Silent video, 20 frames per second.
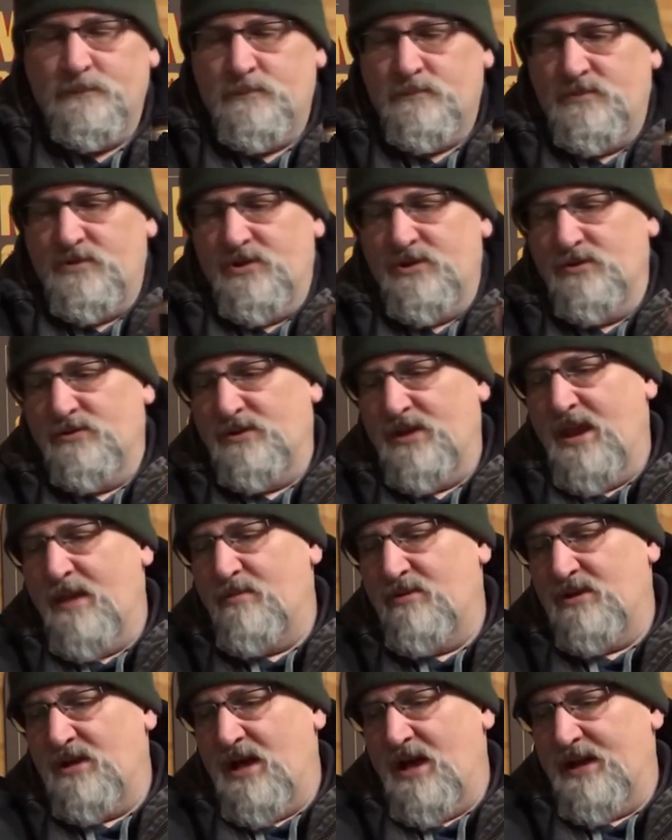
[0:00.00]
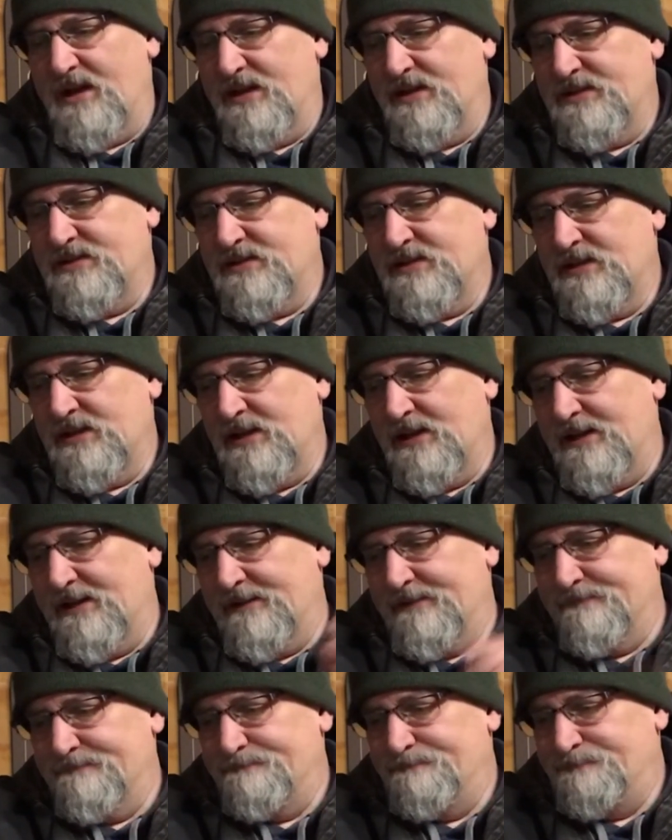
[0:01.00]
label on it.
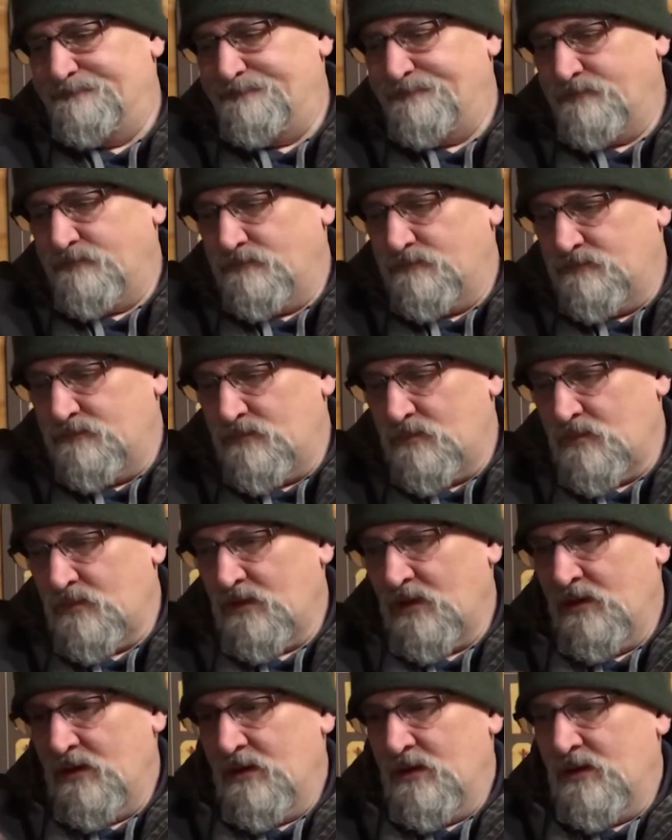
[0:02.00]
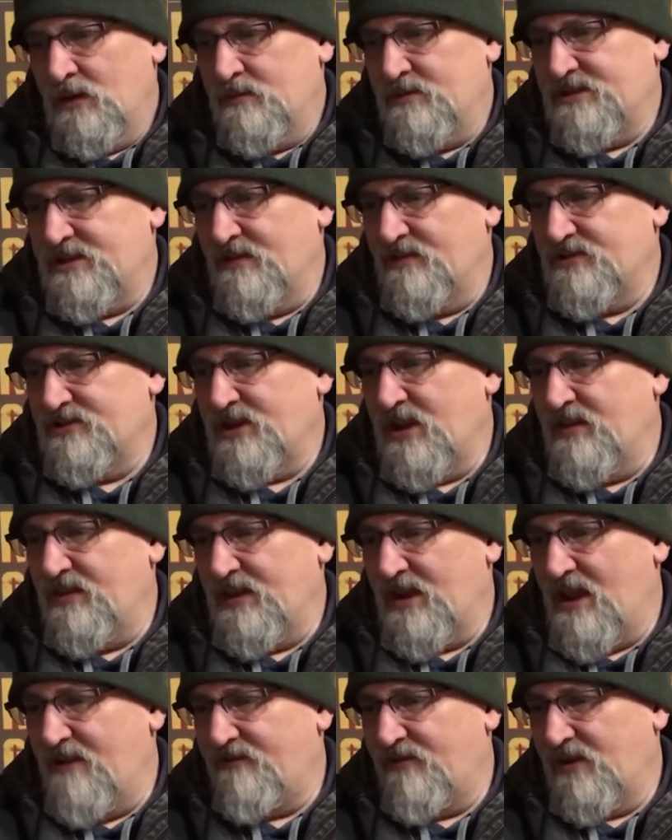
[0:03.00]
Let me see if there's
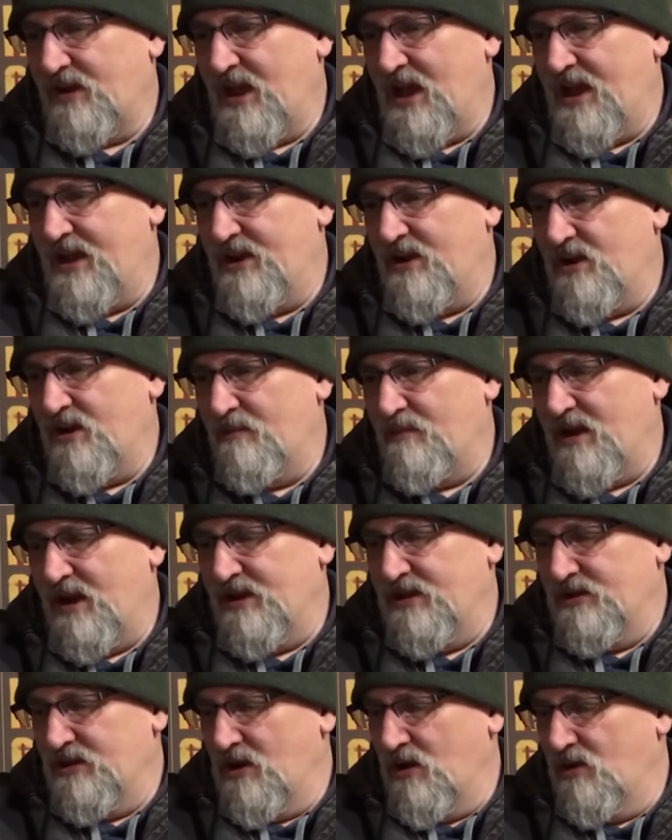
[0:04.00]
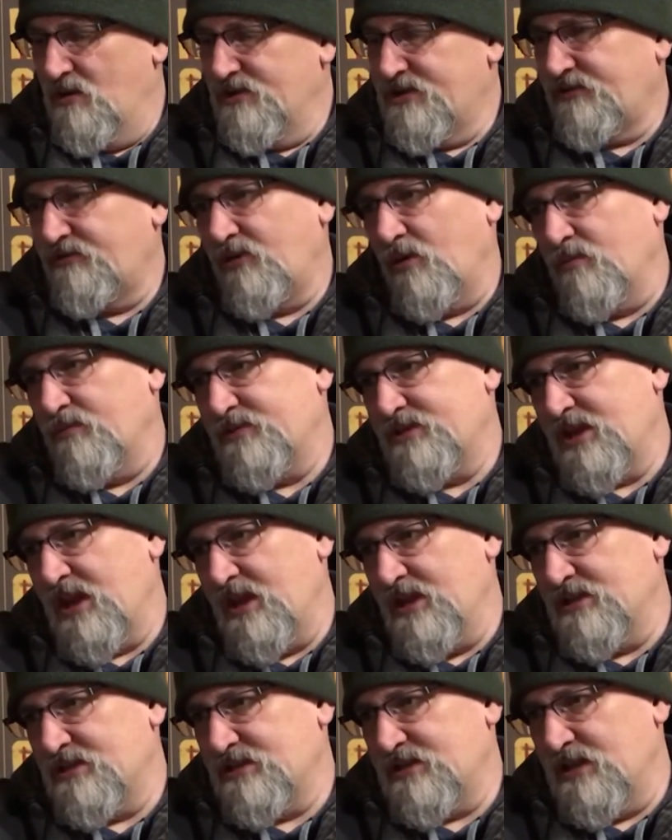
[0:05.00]
anything I forgot here in my notes from
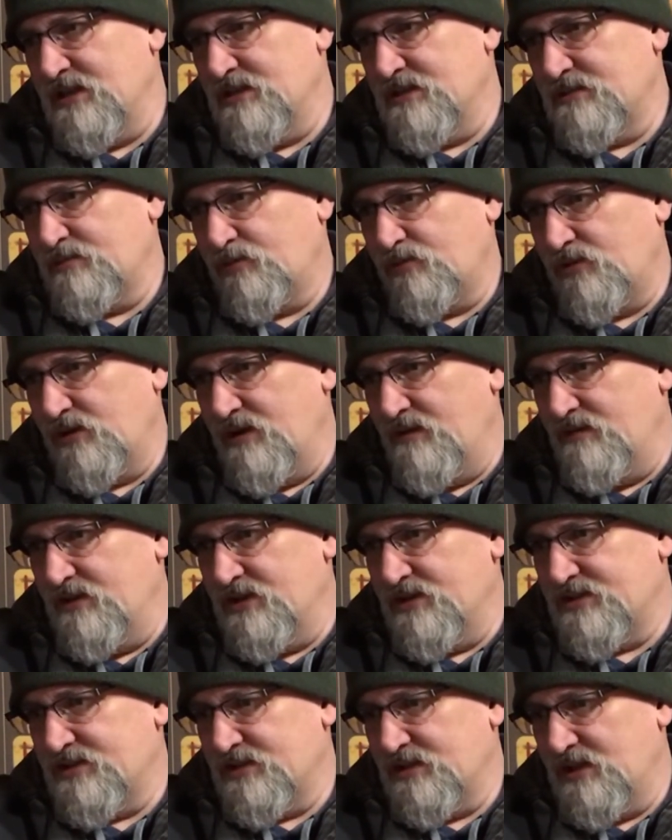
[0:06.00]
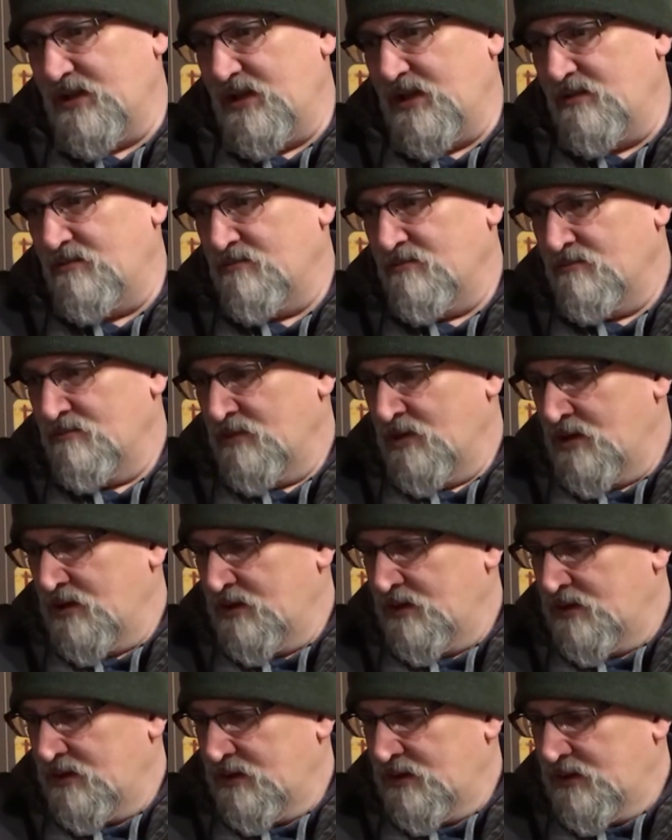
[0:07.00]
tastings previously.
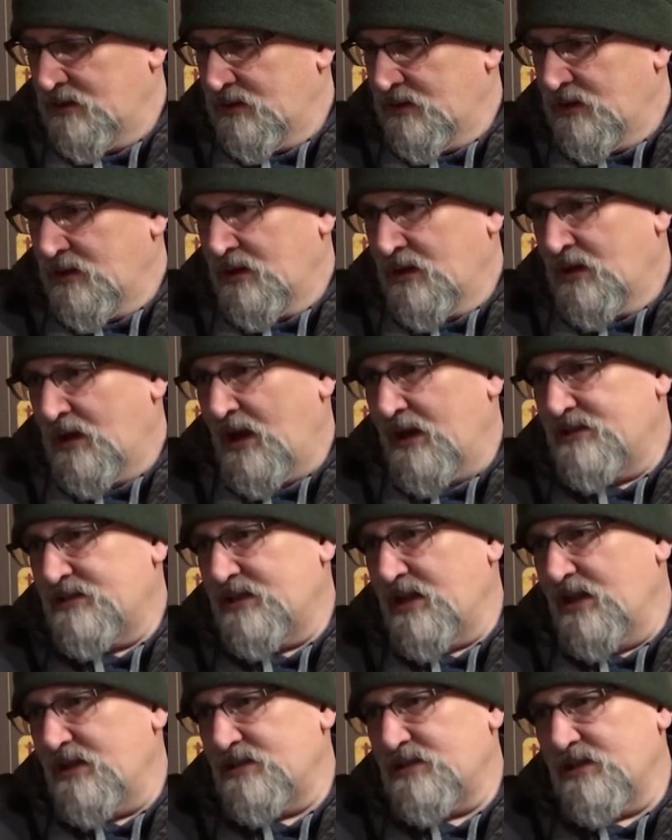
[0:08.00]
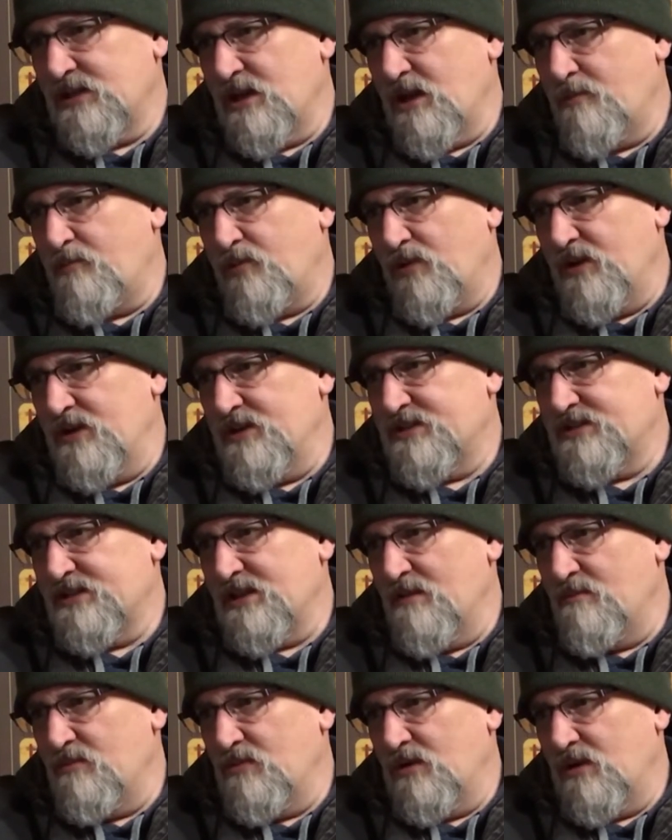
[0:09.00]
I tasted it pretty
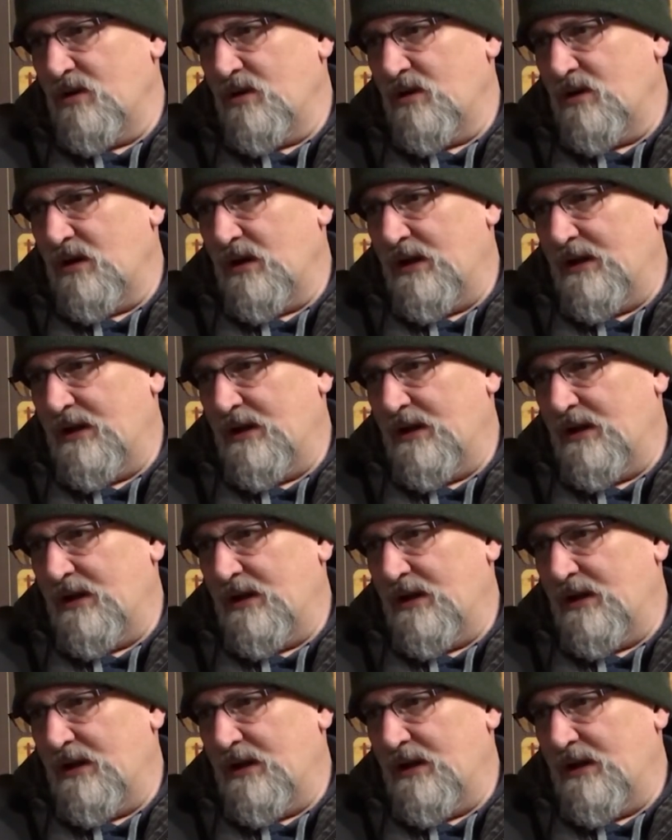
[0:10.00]
similar